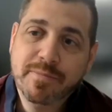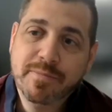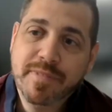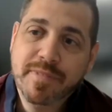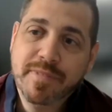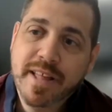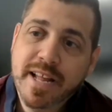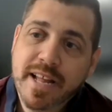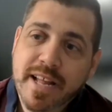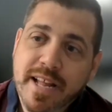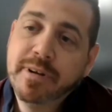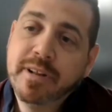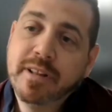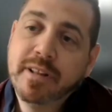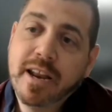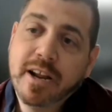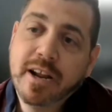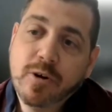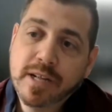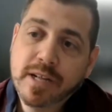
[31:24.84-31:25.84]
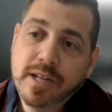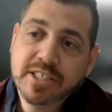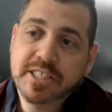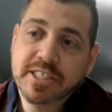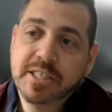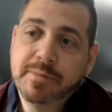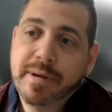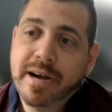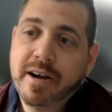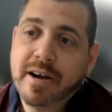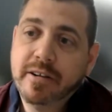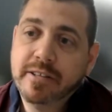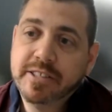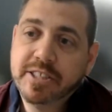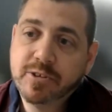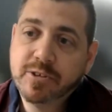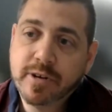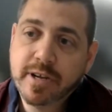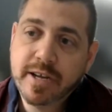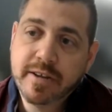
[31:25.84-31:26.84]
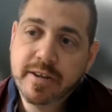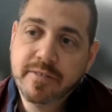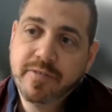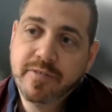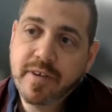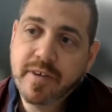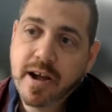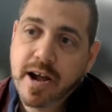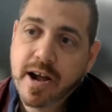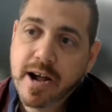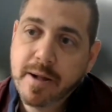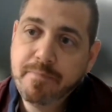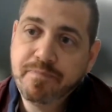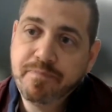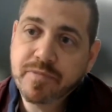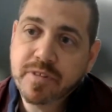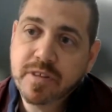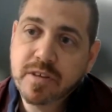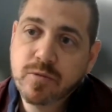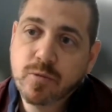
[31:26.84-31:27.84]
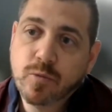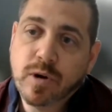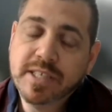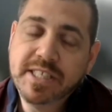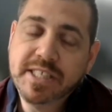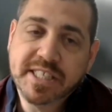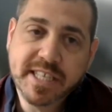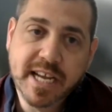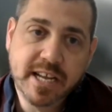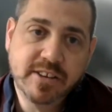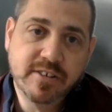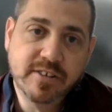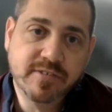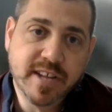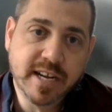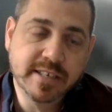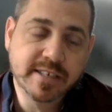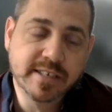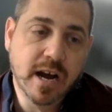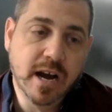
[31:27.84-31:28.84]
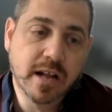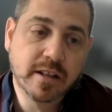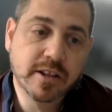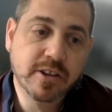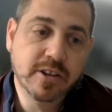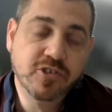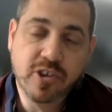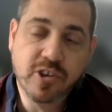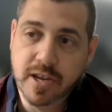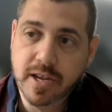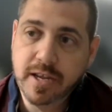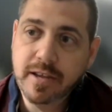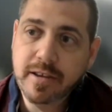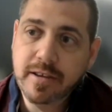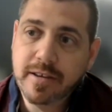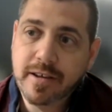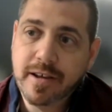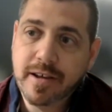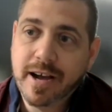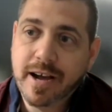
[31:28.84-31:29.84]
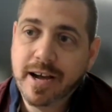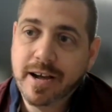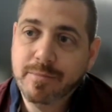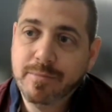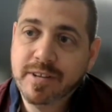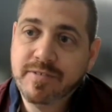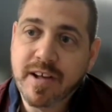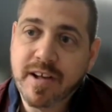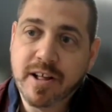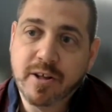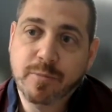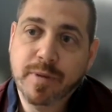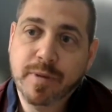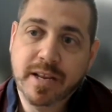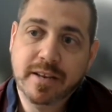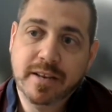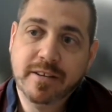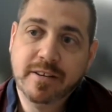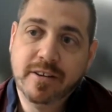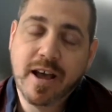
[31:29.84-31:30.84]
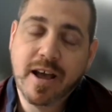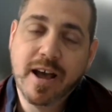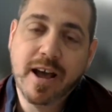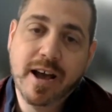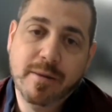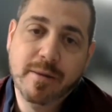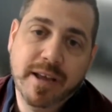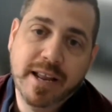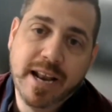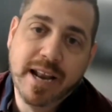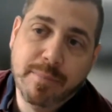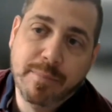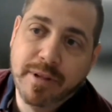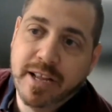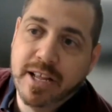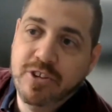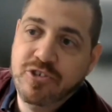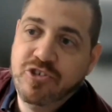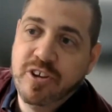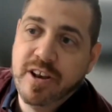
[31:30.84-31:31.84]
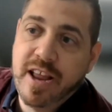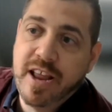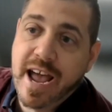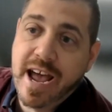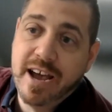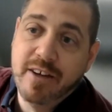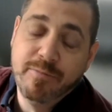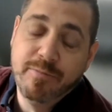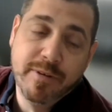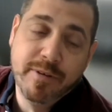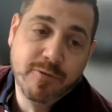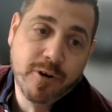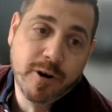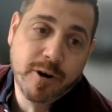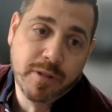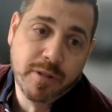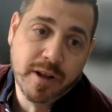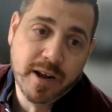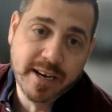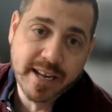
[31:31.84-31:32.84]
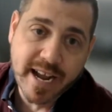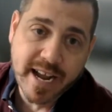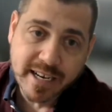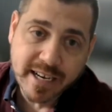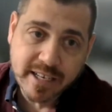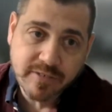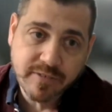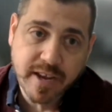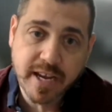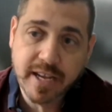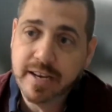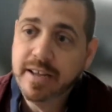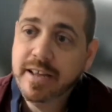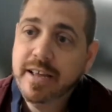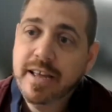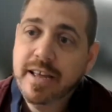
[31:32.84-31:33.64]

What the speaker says: thanks. There's been a lot of questions about sort of what stage of technology development an applicant should have before applying to Activate.